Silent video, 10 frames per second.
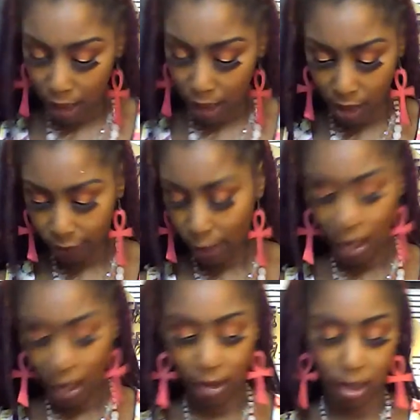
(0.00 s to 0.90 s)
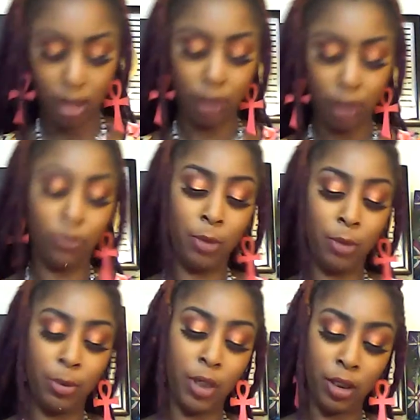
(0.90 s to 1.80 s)
Clarify the ending for me,
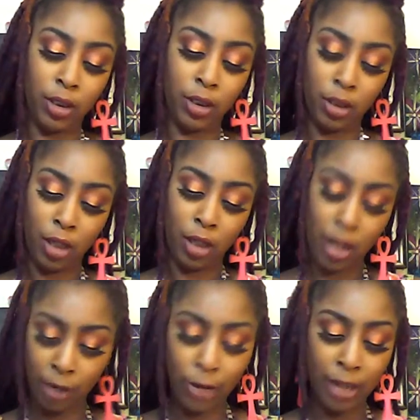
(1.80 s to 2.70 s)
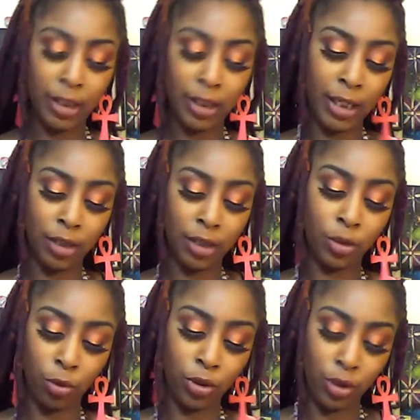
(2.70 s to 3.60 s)
please. Clarify this Ace of
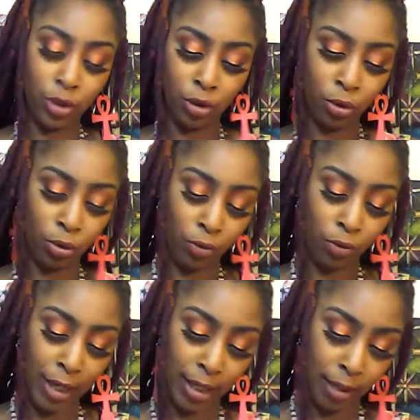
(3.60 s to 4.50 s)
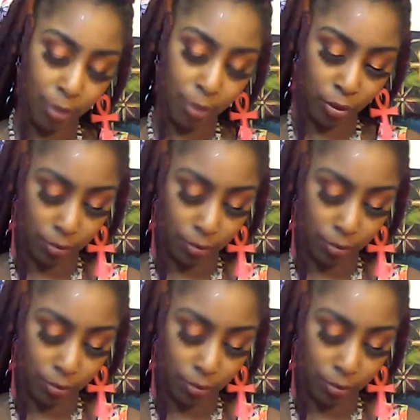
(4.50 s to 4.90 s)
Swords. Ooh, right there. Boom.